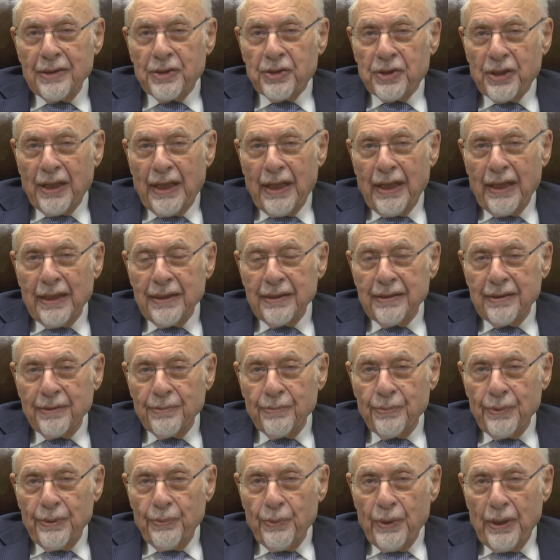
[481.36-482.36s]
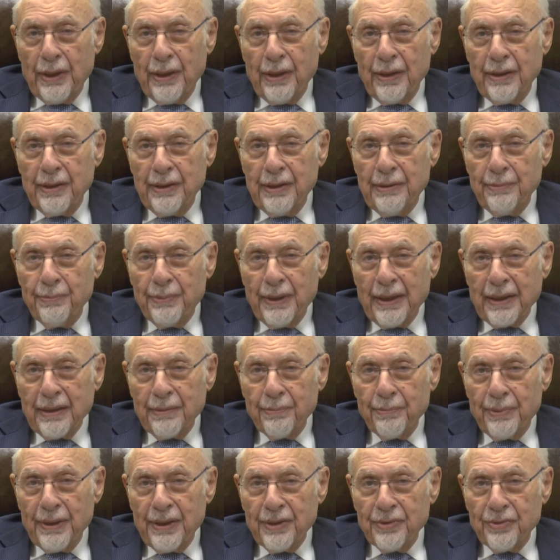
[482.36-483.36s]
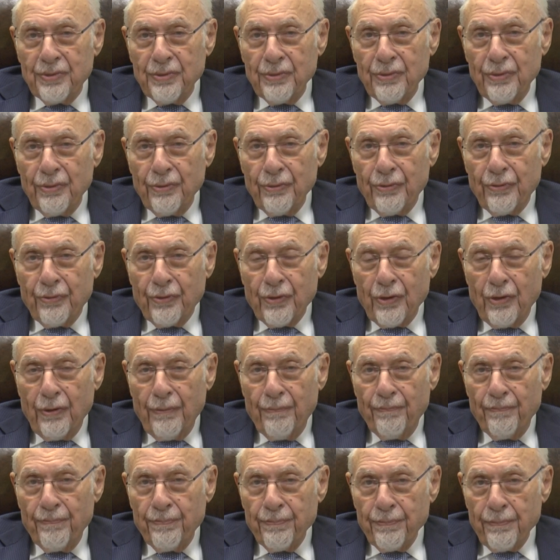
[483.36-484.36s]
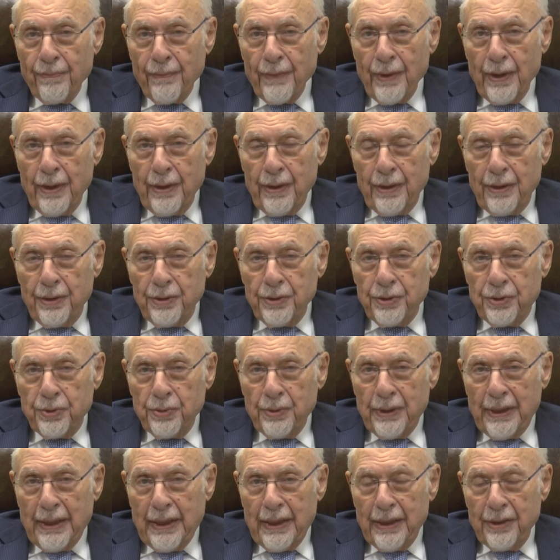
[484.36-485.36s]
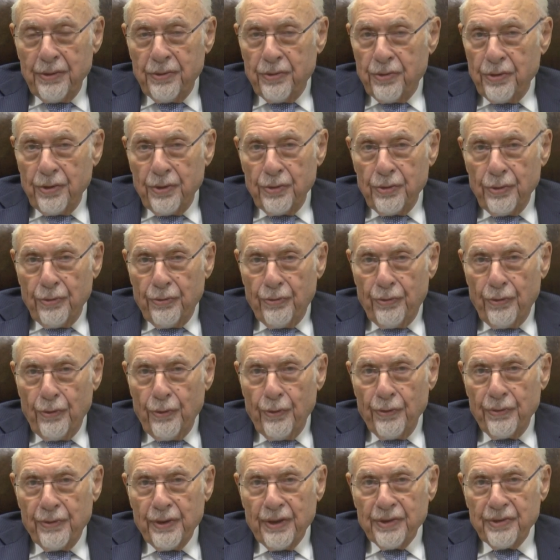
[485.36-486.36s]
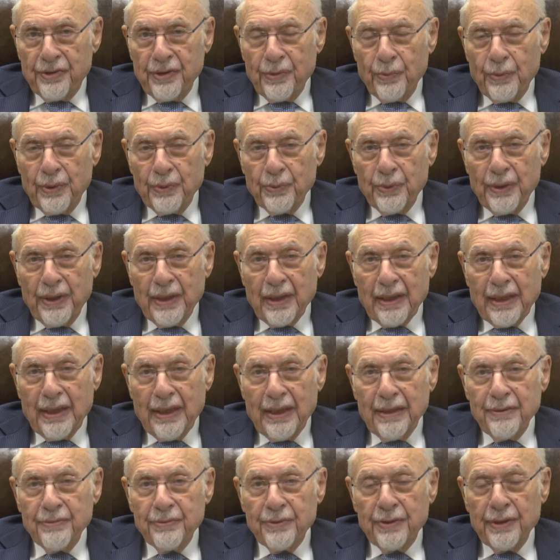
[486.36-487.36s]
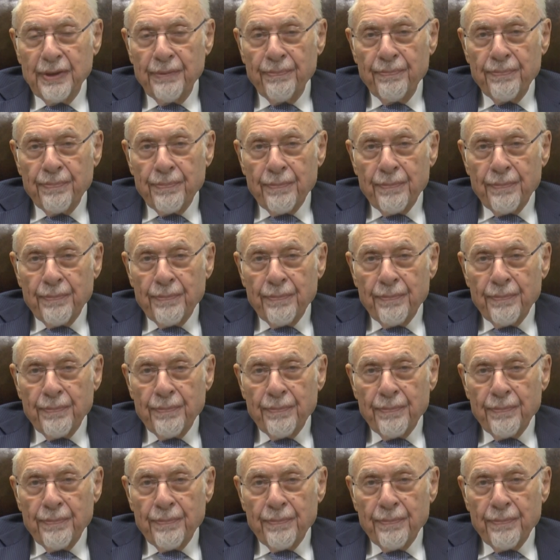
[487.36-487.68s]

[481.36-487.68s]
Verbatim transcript: a child, we were in Bergen-Belsen from July 3rd or 4th, I think, when we arrived,